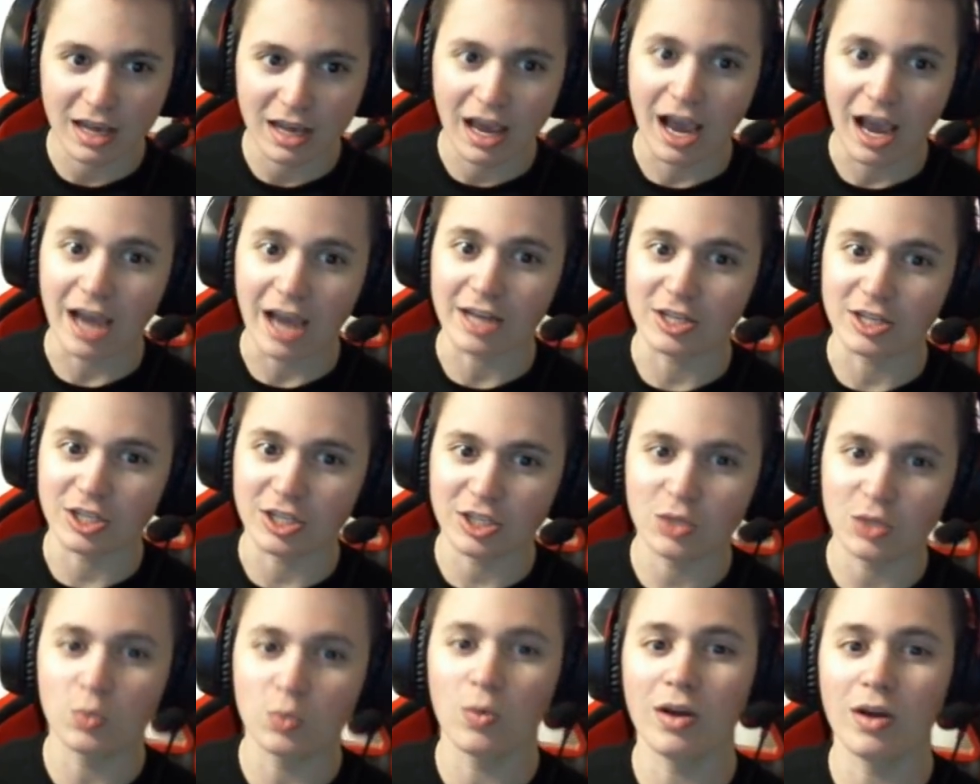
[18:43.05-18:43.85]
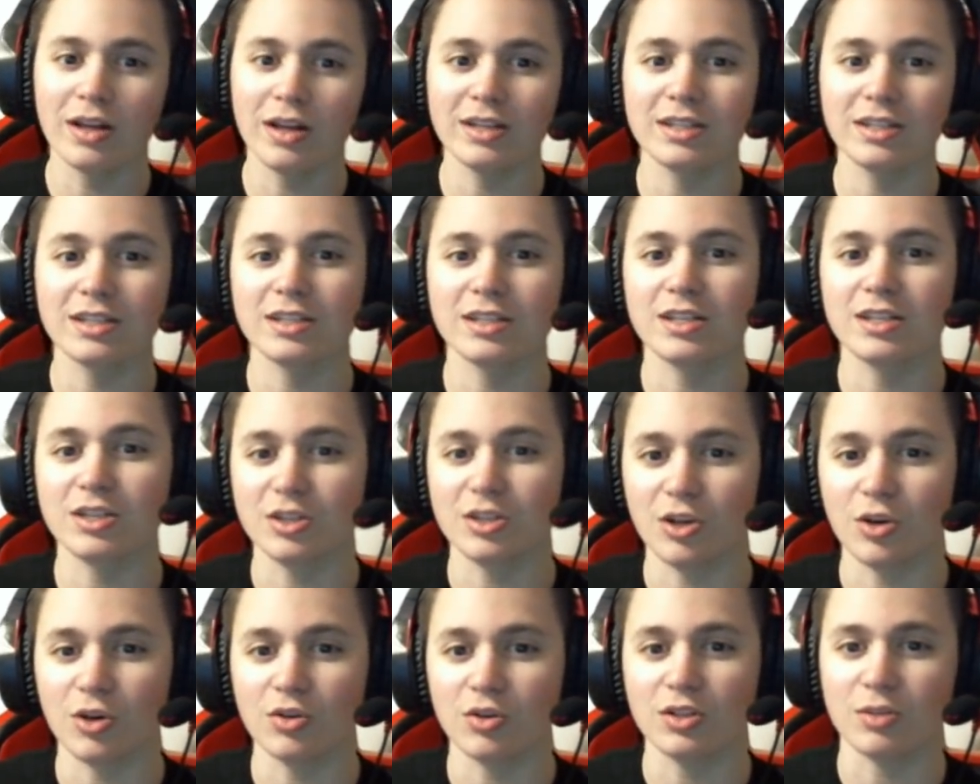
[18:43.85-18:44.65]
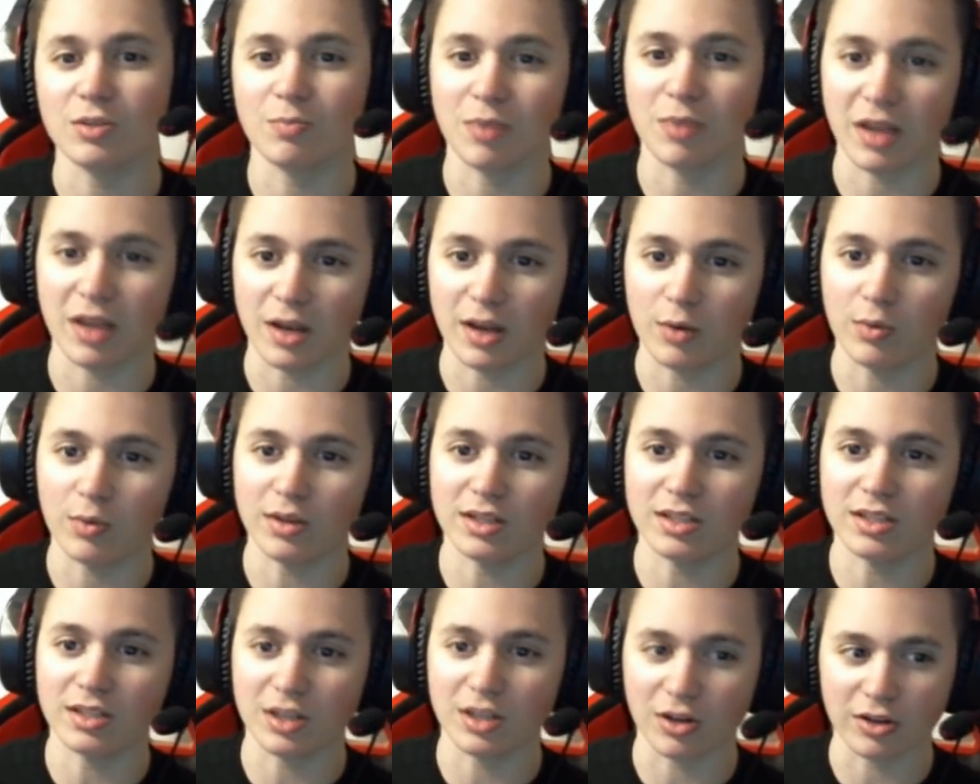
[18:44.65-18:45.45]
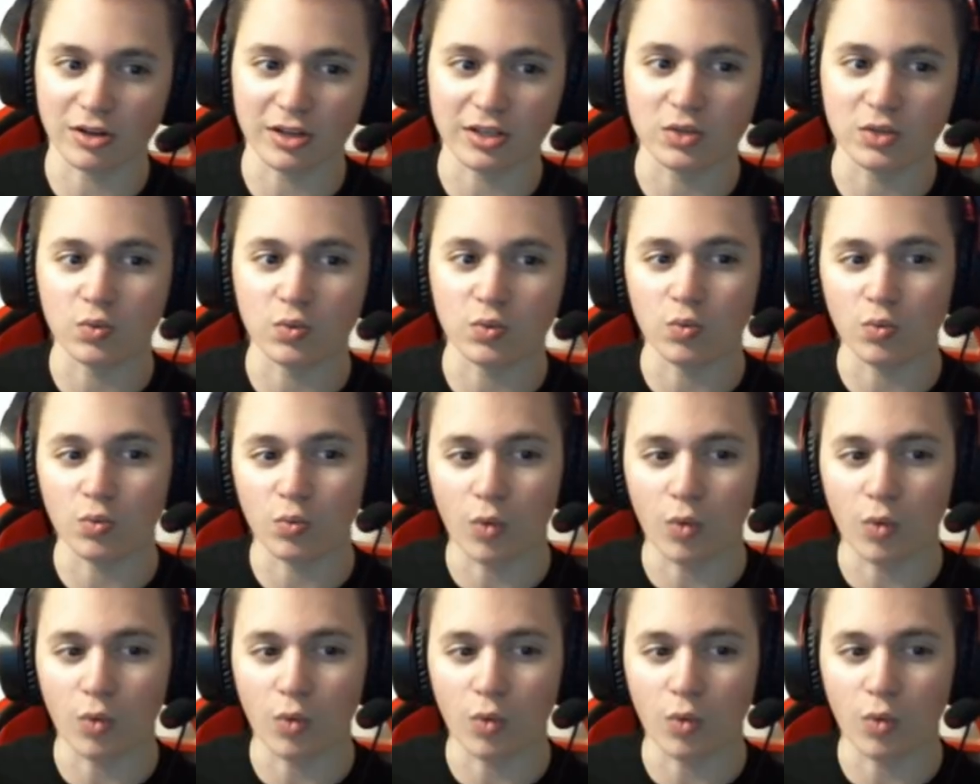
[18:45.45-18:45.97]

I just want to go to Pinwheel Circus